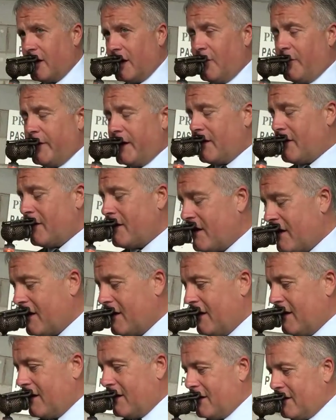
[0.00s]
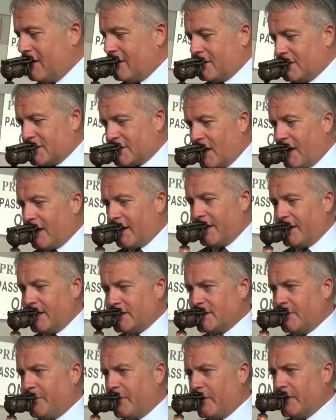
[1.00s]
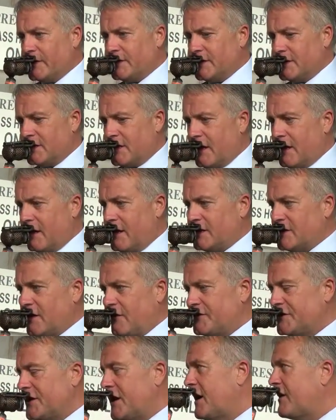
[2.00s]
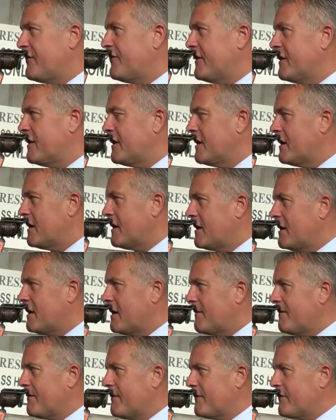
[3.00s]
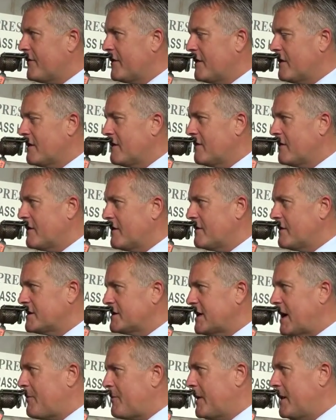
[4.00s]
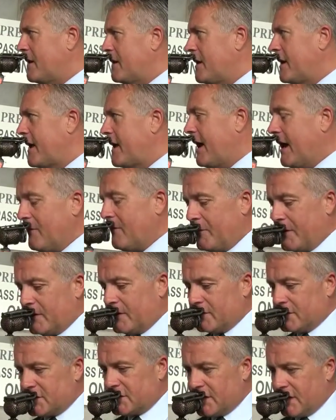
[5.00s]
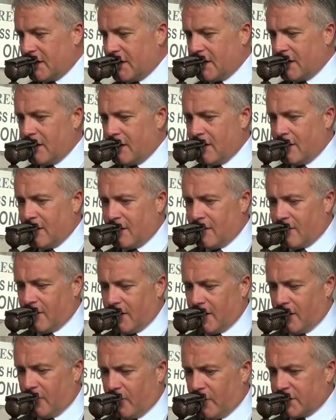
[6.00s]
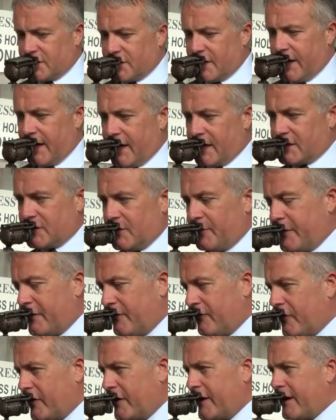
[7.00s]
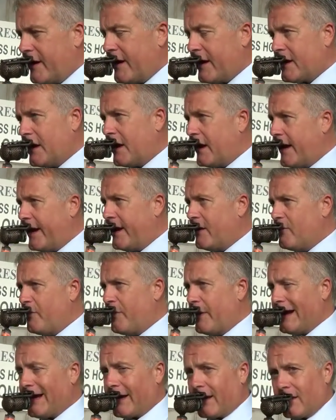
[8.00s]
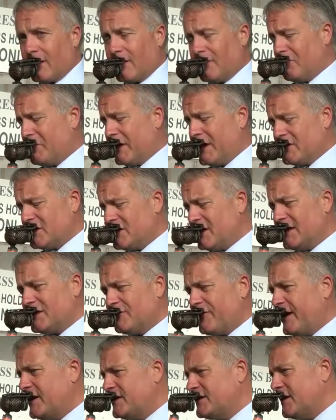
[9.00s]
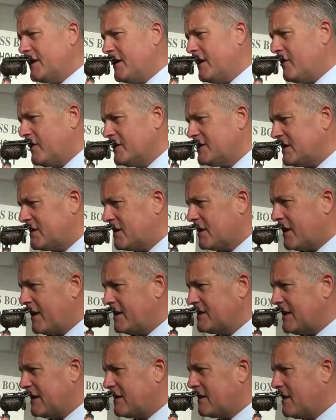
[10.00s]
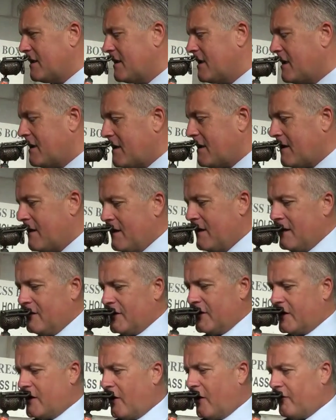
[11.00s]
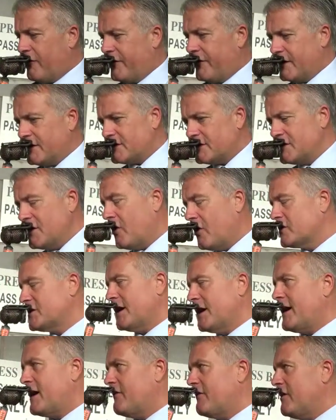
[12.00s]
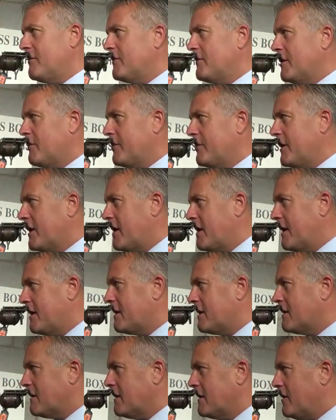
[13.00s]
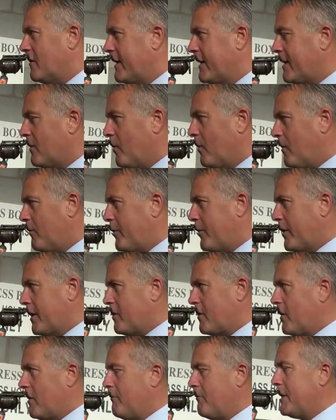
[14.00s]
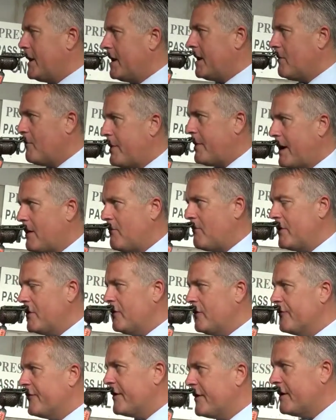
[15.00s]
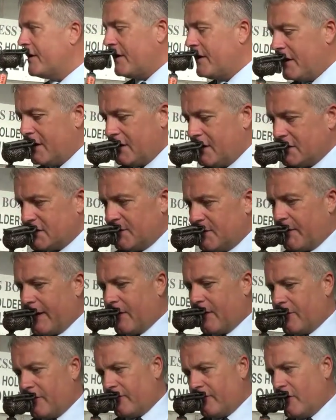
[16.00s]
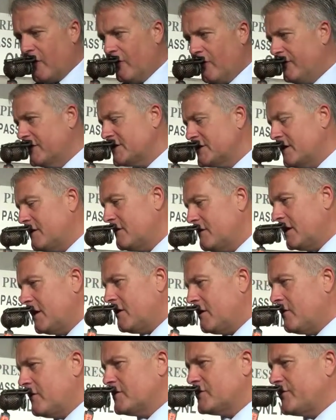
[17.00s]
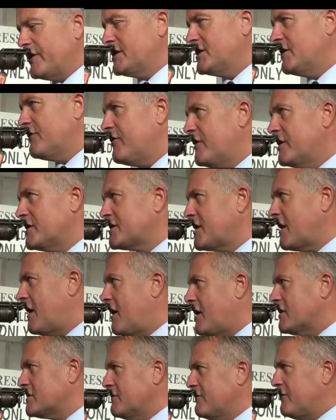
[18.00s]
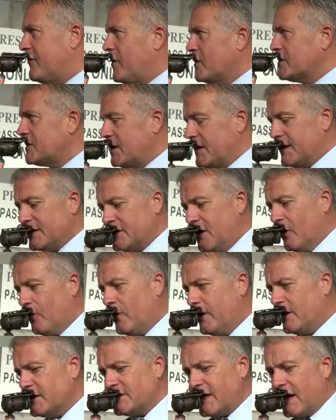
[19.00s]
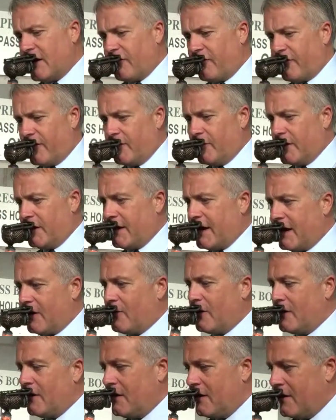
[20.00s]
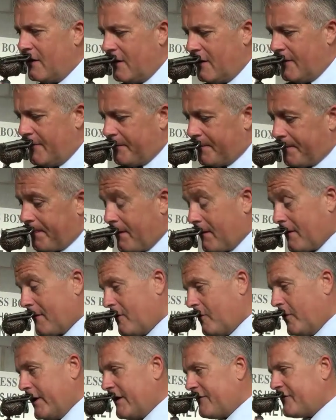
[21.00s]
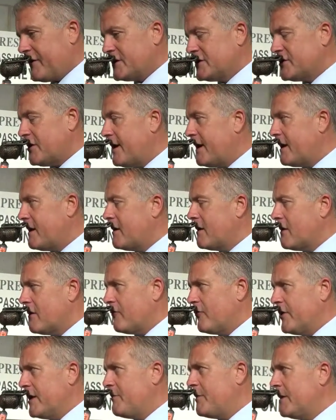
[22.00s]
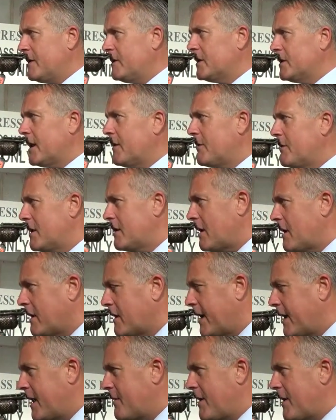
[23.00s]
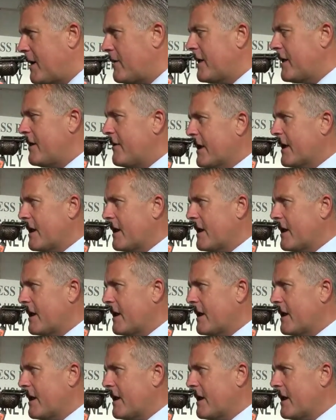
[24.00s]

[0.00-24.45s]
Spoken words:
he'll be slightly disappointed that he's offside for the tapping that he had, but. You know, once he gets up and running, and I can get him back, because let's face it, you know, he's had the confidence knocked out of him, the kid. You know, he had a £1.1 million move to Blackburn Rovers, and you know, he was reaching for the stars. Unfortunately, it's not worked out for him, and now we have to try and rebuild him and get him out there again.